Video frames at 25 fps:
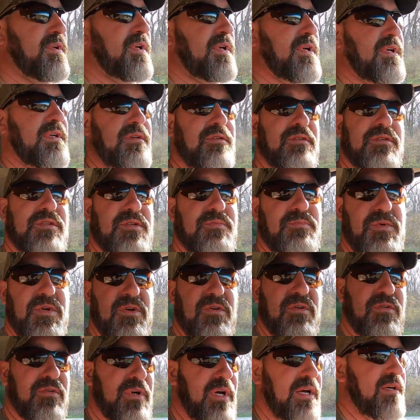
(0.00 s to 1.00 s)
to
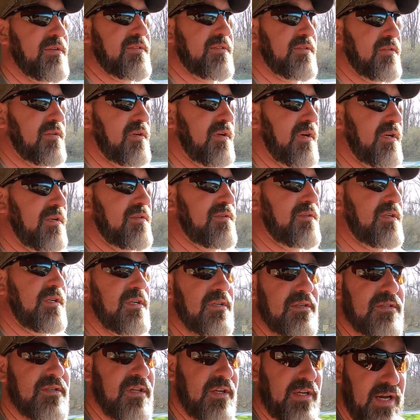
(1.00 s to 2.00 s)
spew as
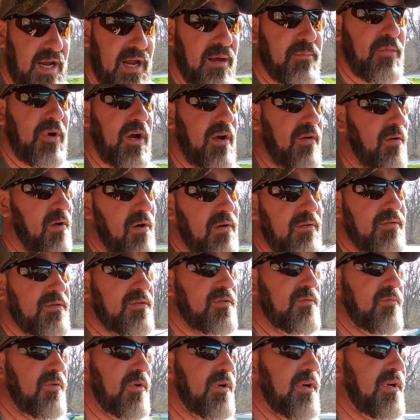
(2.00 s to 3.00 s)
he's the campground
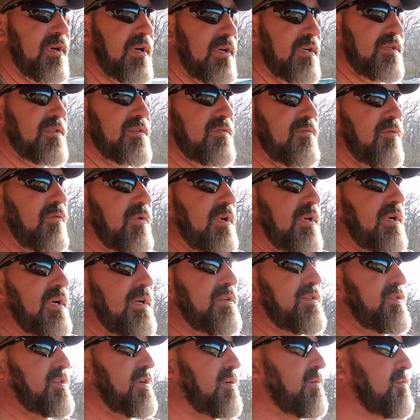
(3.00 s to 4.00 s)
host. What a
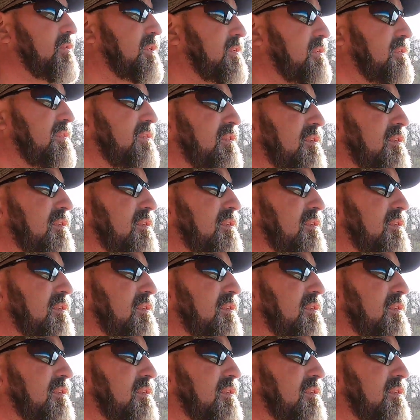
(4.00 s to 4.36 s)
nice gentleman.